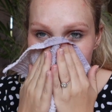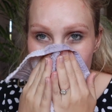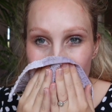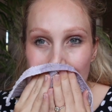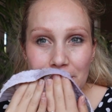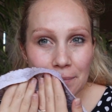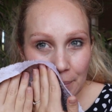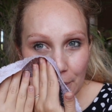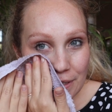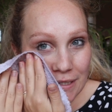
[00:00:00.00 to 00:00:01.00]
skin
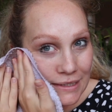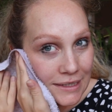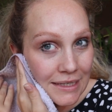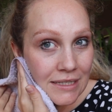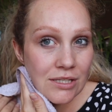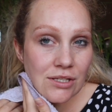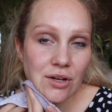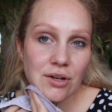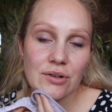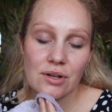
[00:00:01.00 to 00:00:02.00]
personally,
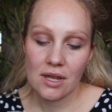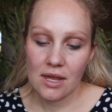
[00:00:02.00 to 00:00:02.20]
so